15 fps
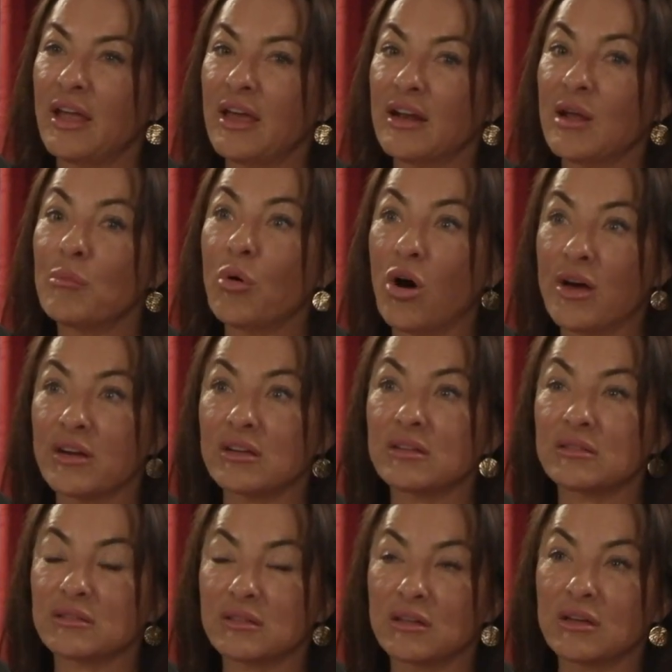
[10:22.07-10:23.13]
and I bought
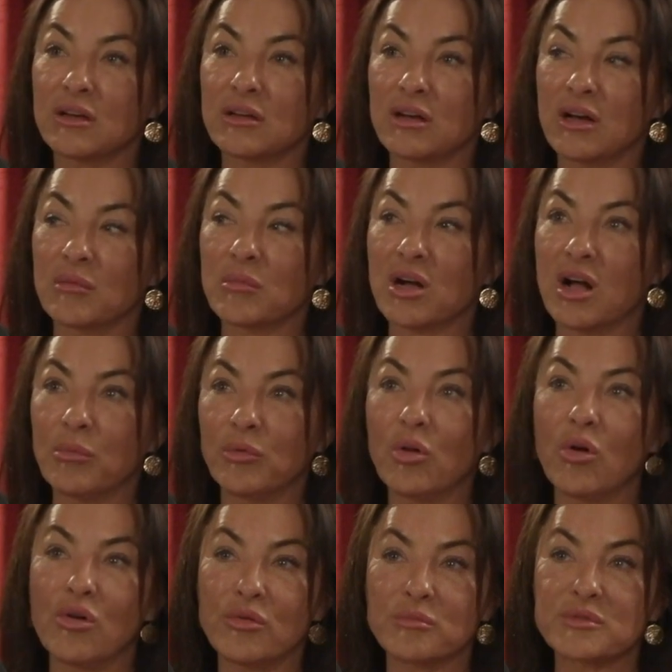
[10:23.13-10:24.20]
a couple
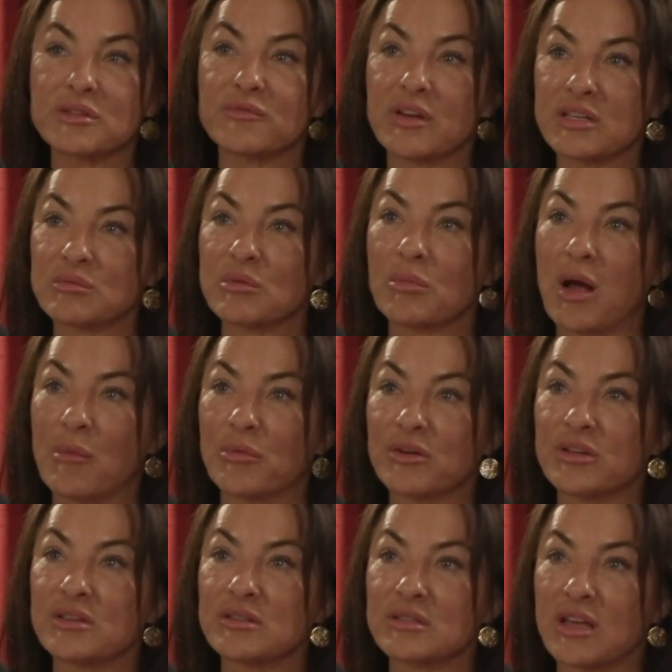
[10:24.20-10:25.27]
homes, investment
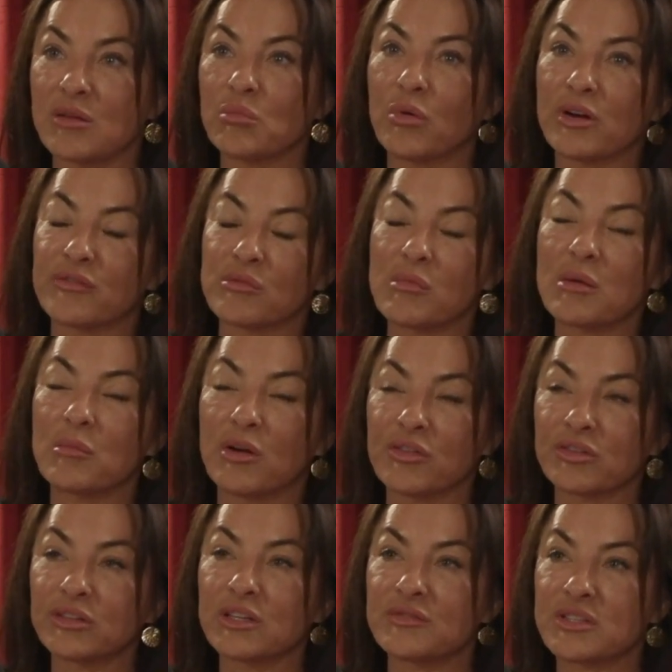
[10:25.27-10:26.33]
properties, and one of them my mother
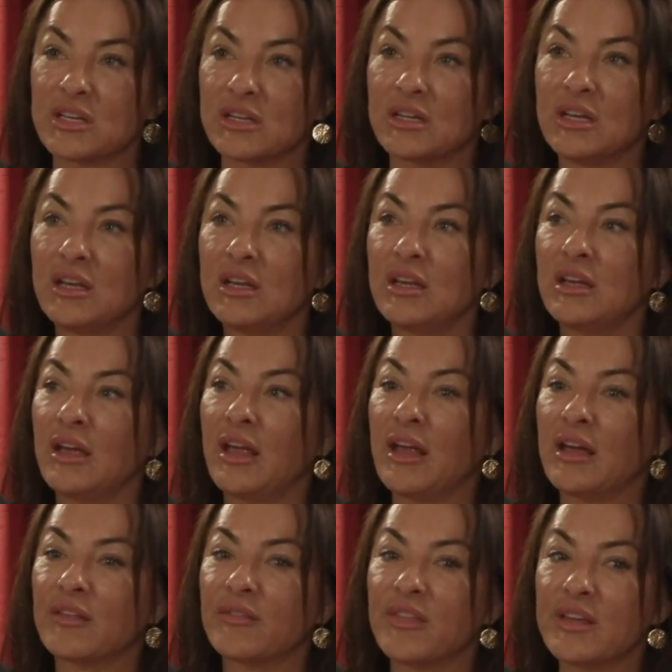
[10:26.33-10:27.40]
lived in,
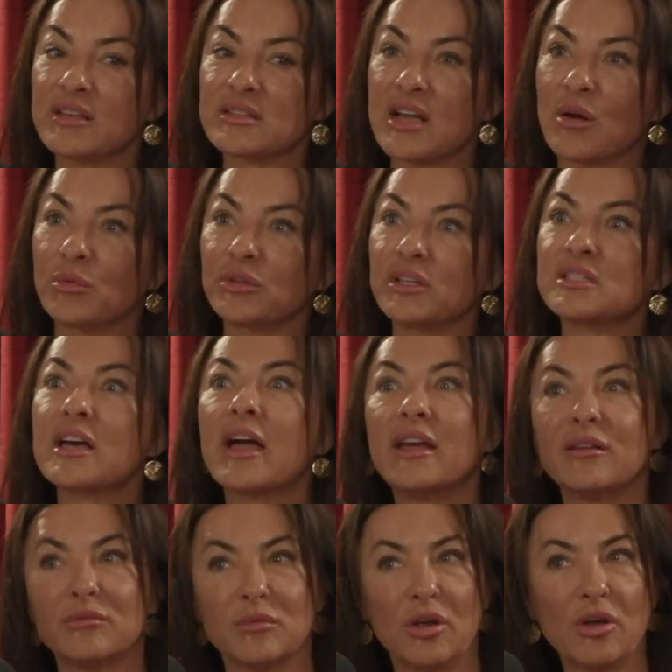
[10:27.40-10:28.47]
and things got really tight.